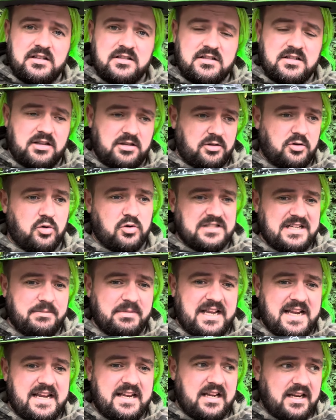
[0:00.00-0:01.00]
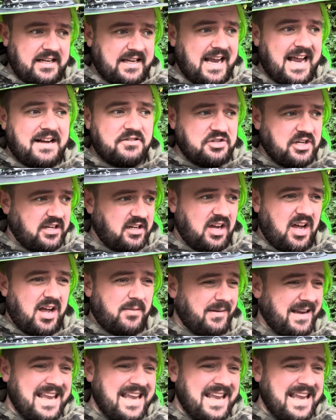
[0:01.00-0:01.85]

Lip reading: to the Doorstep lake and catching carp,